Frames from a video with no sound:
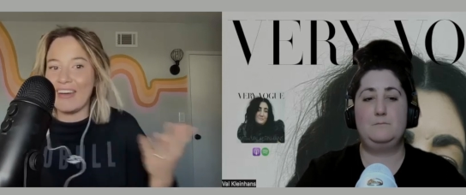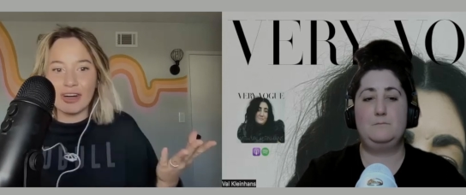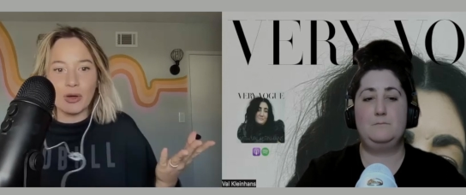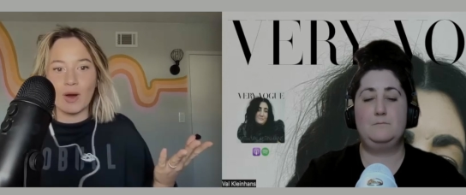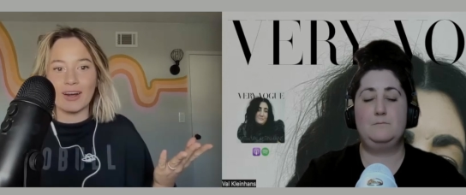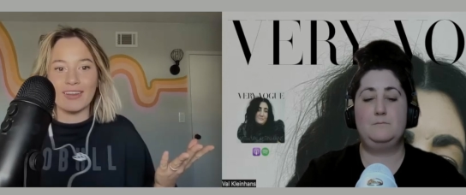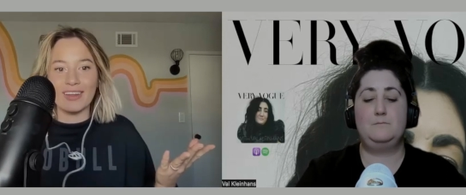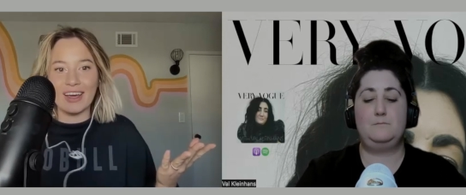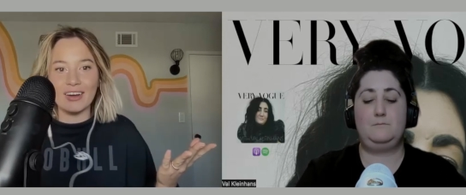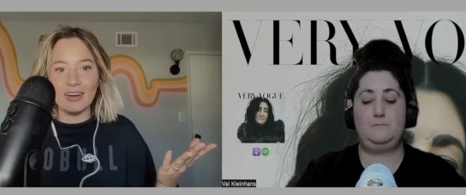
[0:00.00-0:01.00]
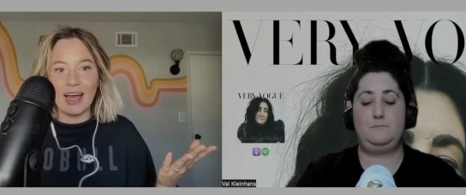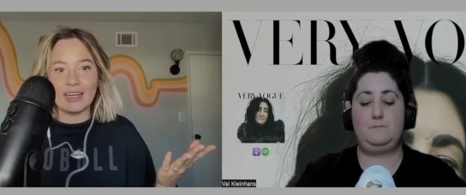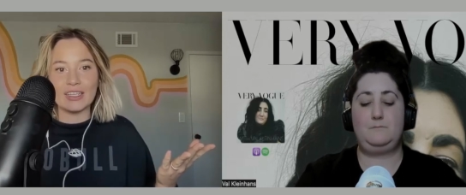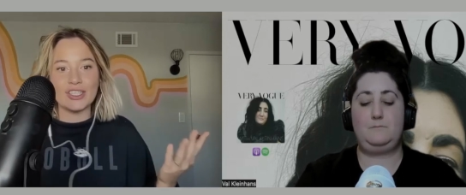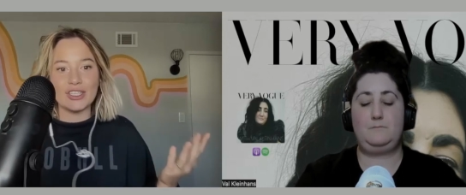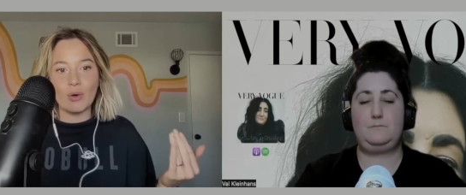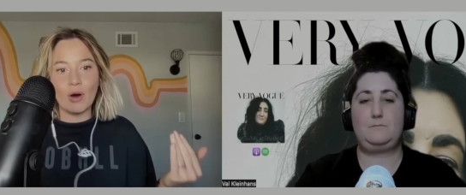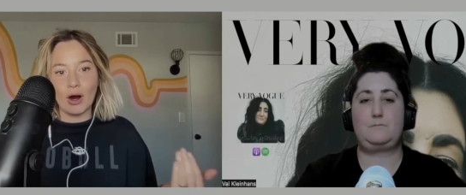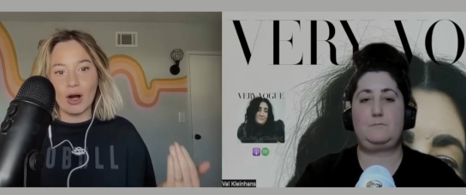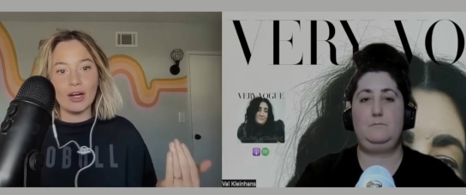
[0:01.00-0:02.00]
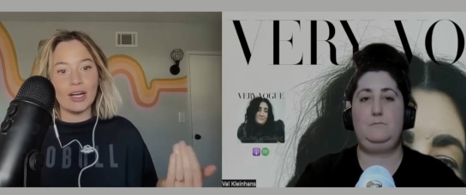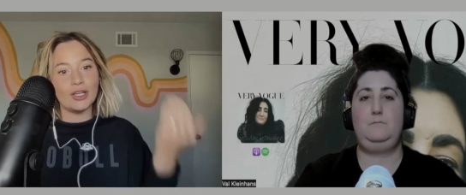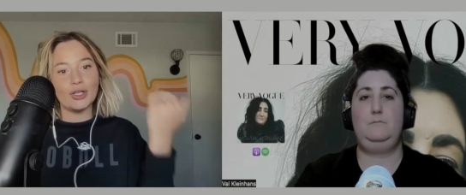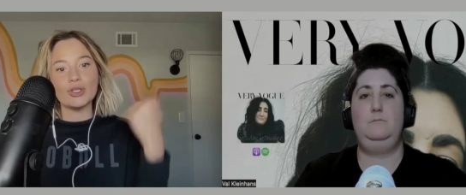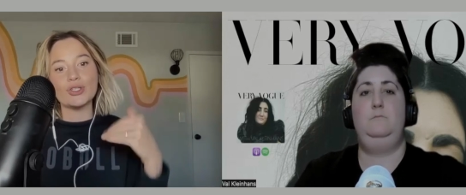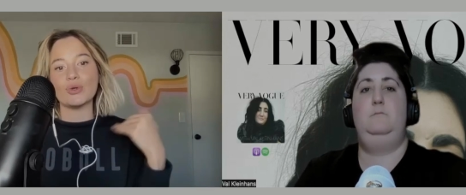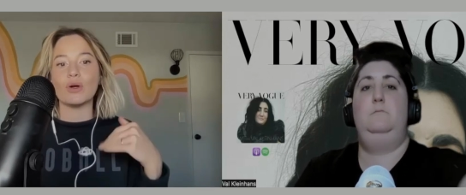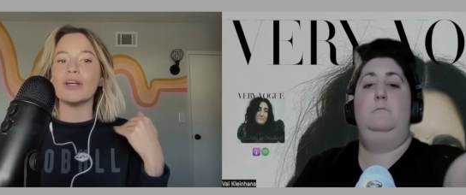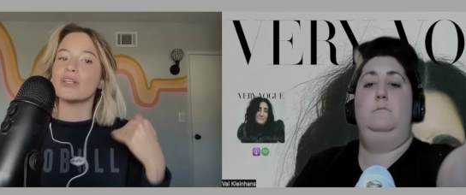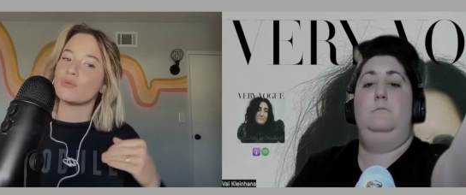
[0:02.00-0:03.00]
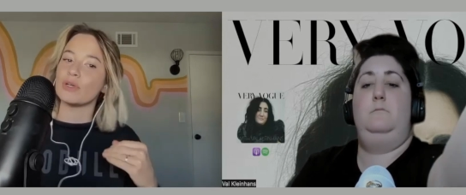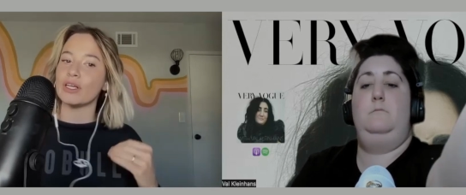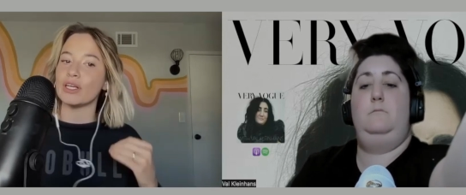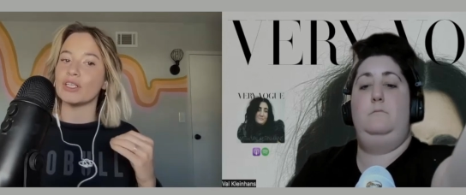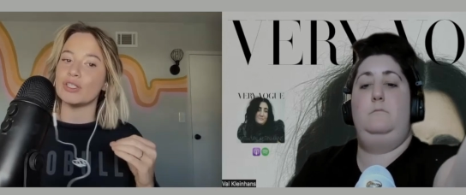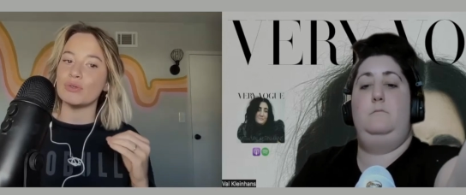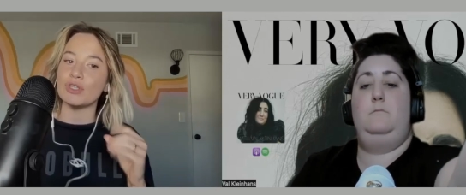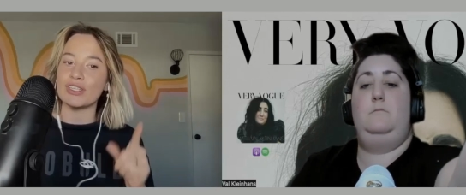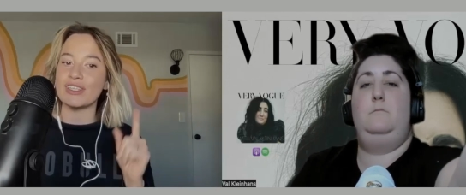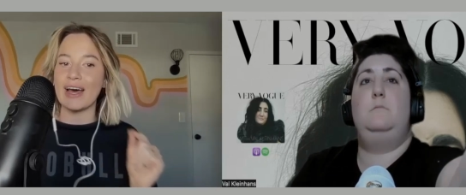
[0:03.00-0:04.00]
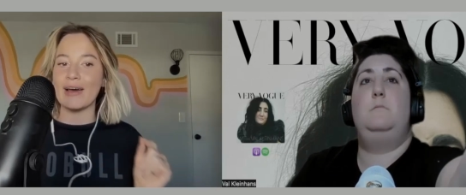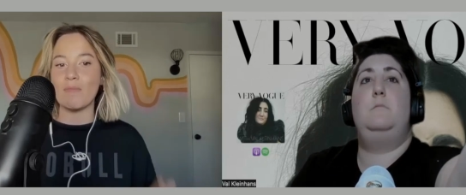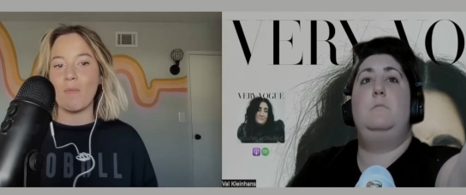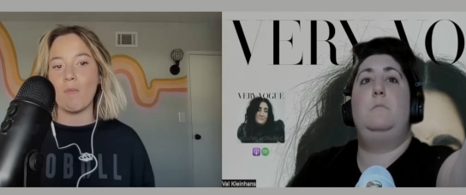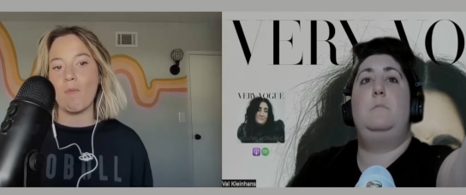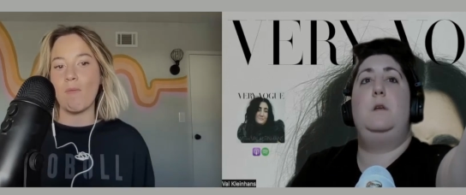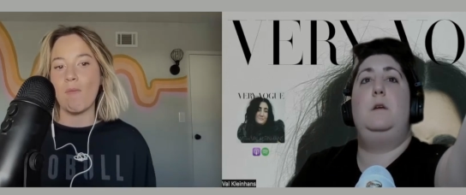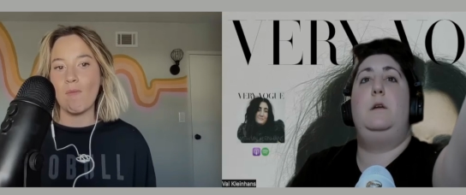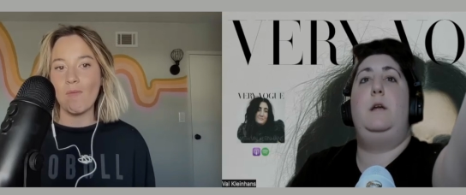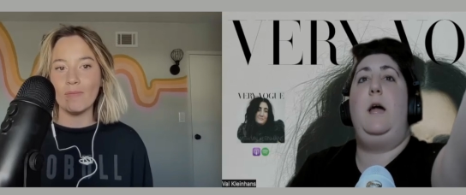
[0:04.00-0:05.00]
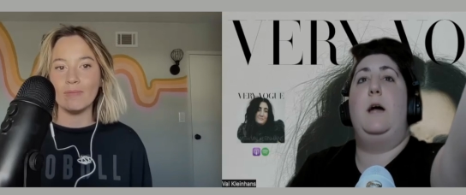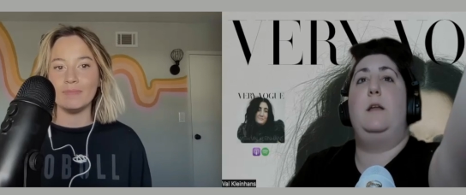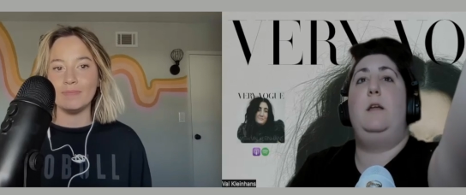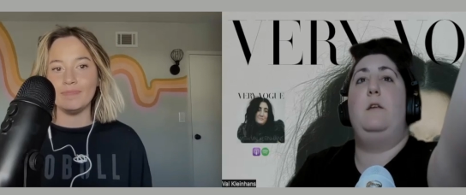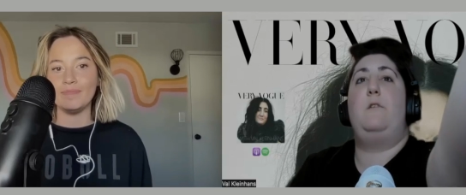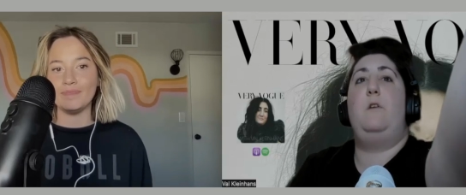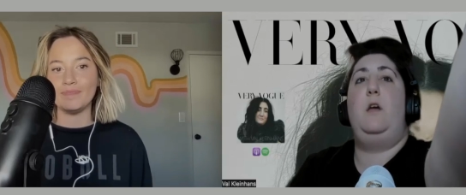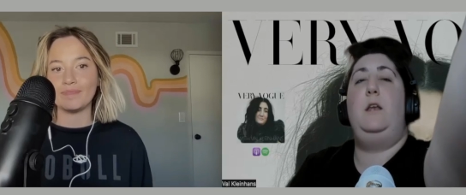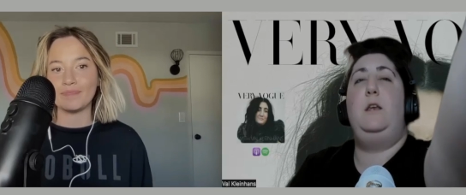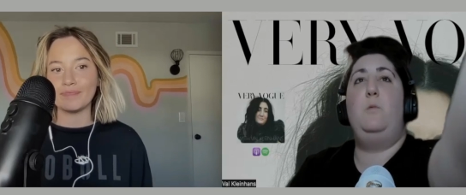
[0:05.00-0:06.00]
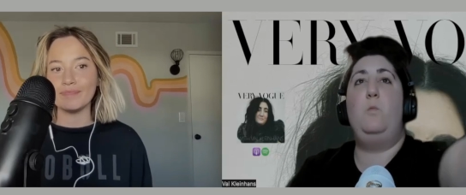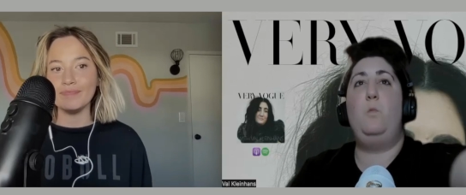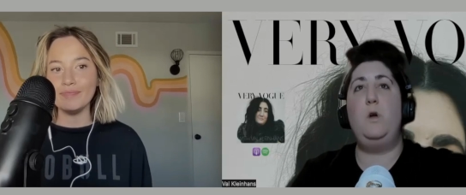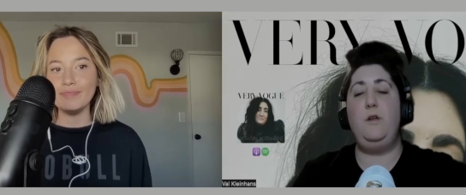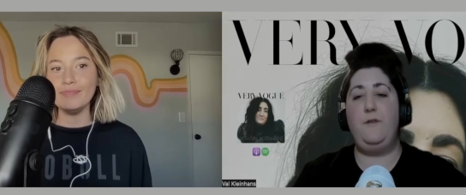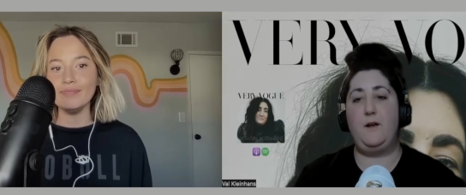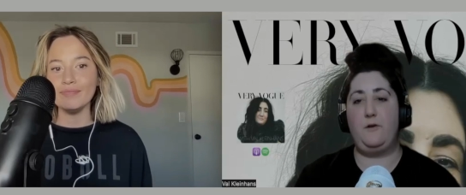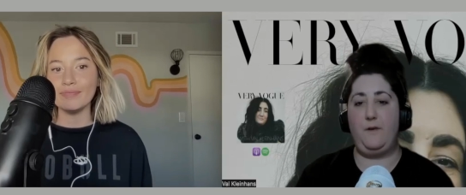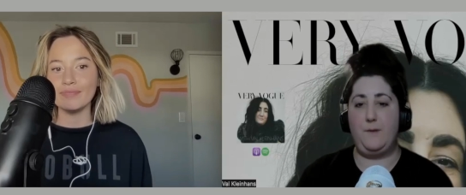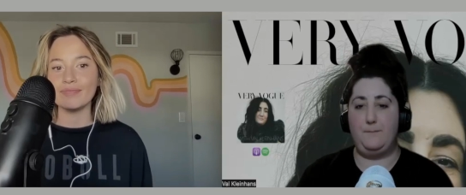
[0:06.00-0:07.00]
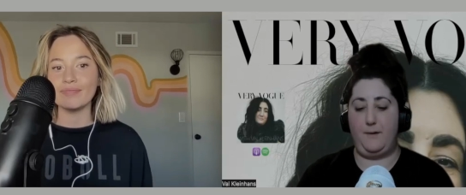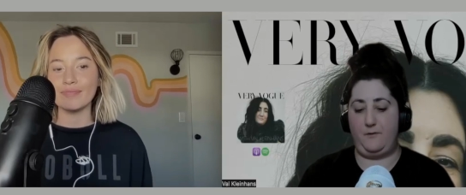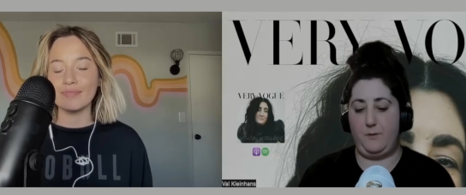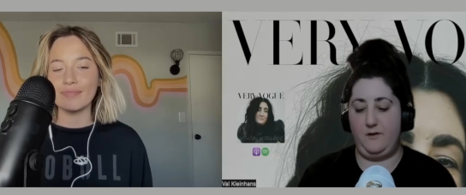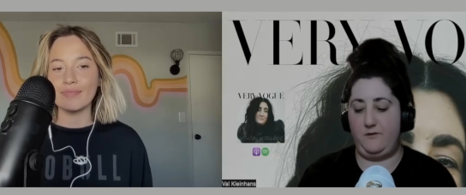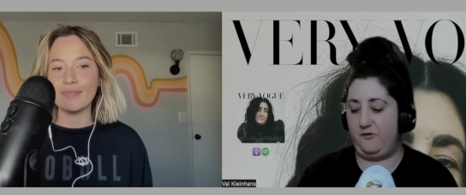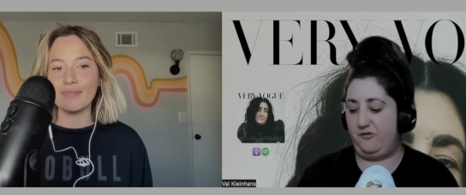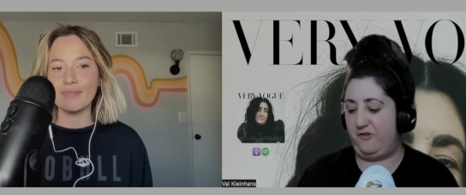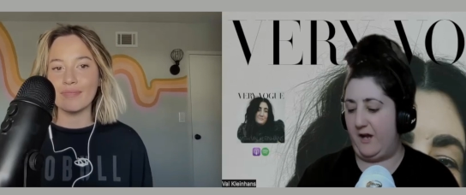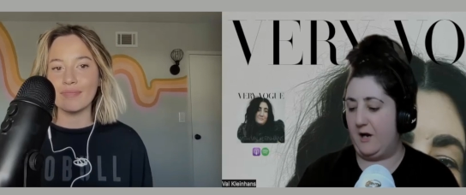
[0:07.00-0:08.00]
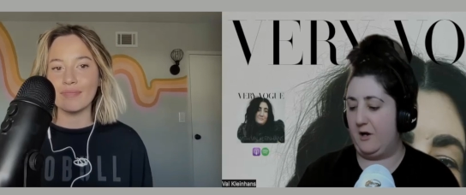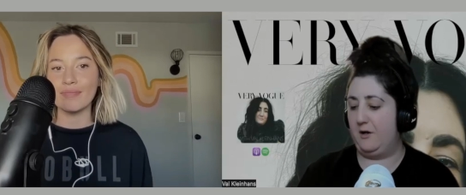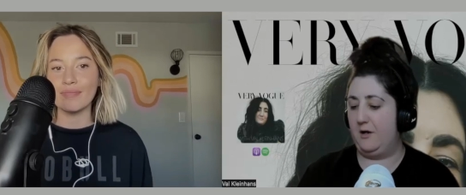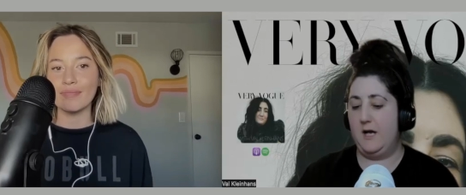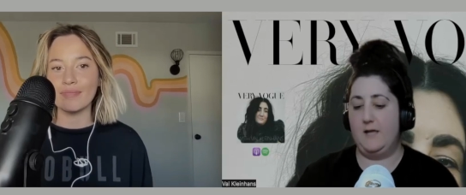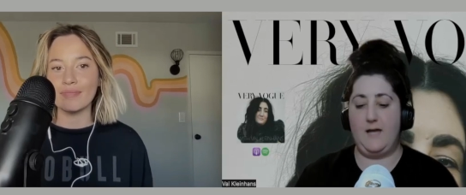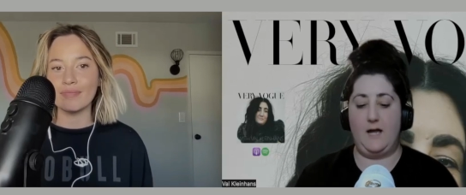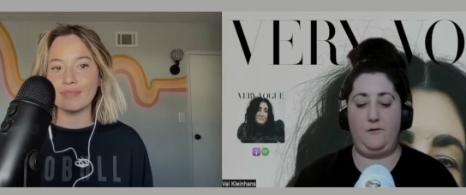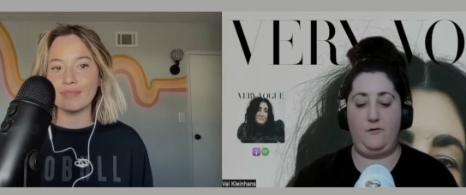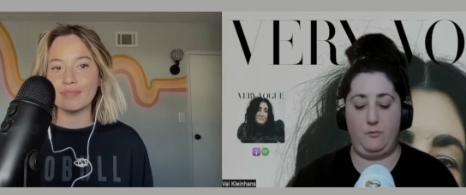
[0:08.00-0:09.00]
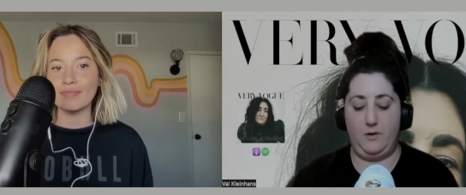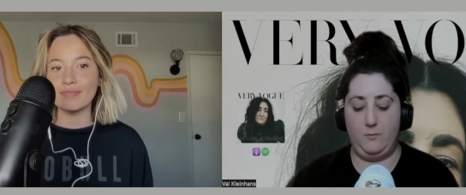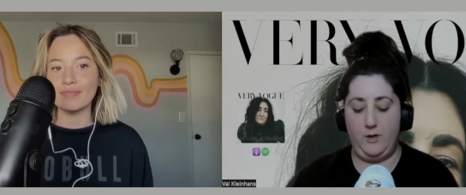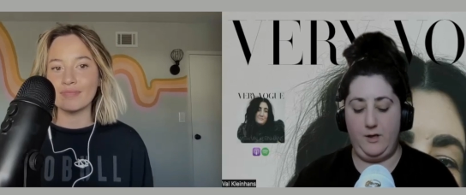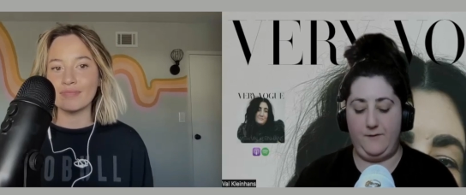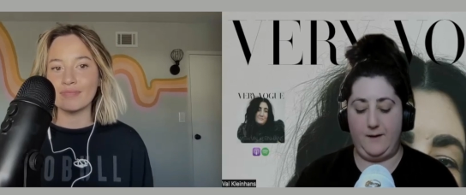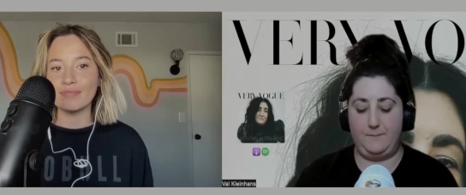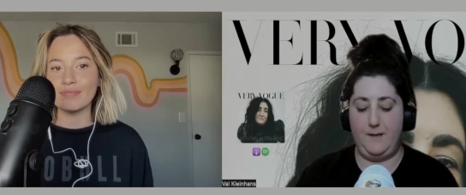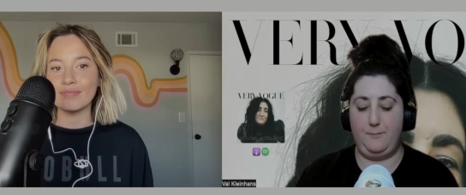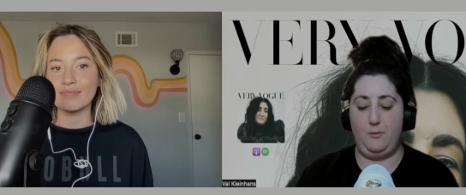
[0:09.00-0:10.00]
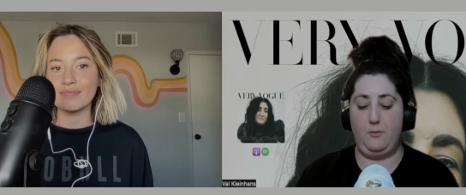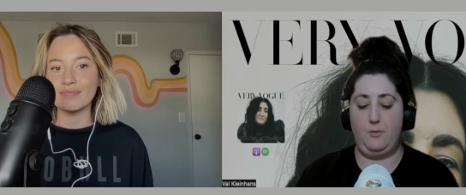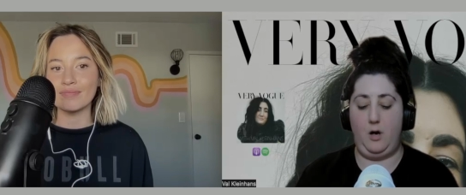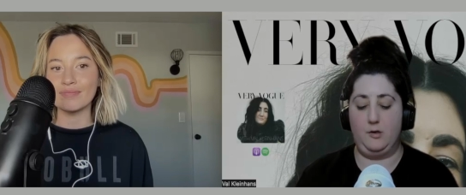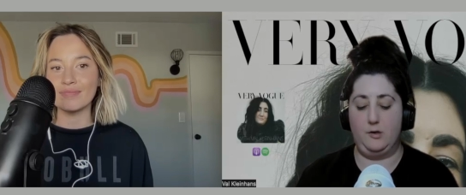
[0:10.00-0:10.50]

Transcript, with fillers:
Speaker 1: everyone on the internet is so hard. And your story is really going to do just that.
Speaker 2: Yeah, it is. And what do you think are some of the best ways to share that story? What do you think people are